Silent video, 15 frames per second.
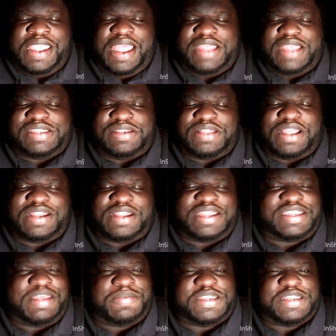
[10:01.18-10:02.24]
I still thought
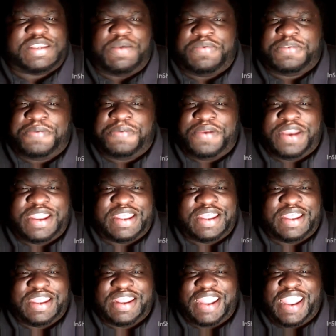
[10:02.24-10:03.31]
this episode was pretty
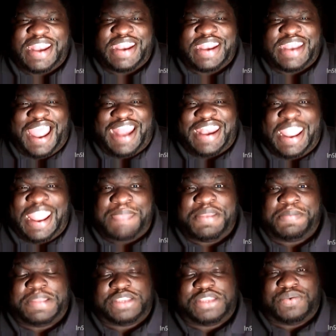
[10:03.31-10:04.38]
good, and the
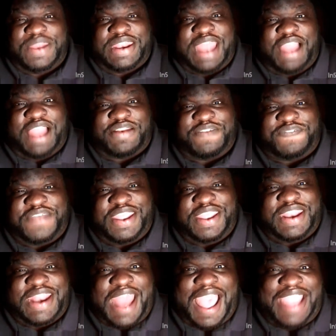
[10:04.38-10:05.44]
dynamic between Dr.
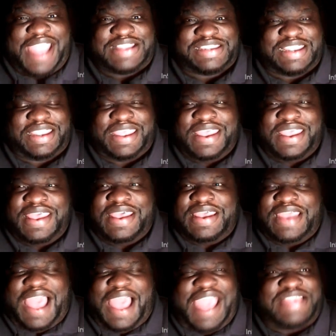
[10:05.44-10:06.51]
Finn and Isaac.
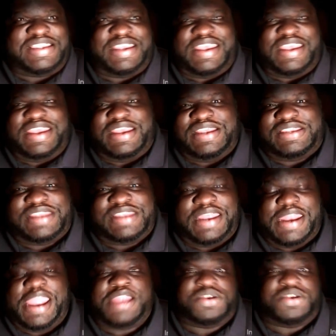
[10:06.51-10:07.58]
Isaac is
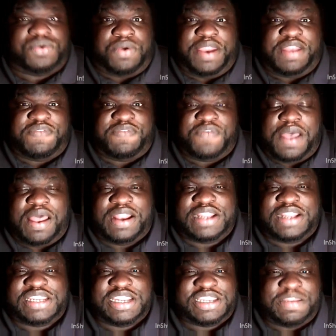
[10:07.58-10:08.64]
an android for all
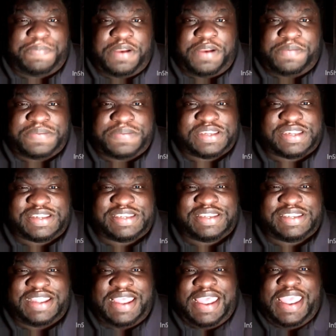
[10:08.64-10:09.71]
intents and purposes,
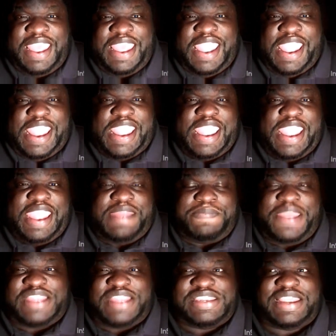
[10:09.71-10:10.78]
and
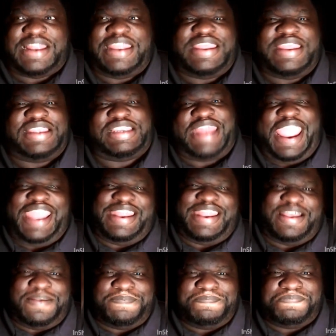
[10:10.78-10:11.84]
basically he's
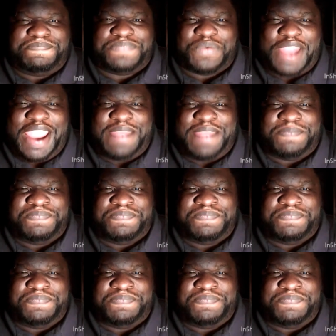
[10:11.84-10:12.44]
Data, right?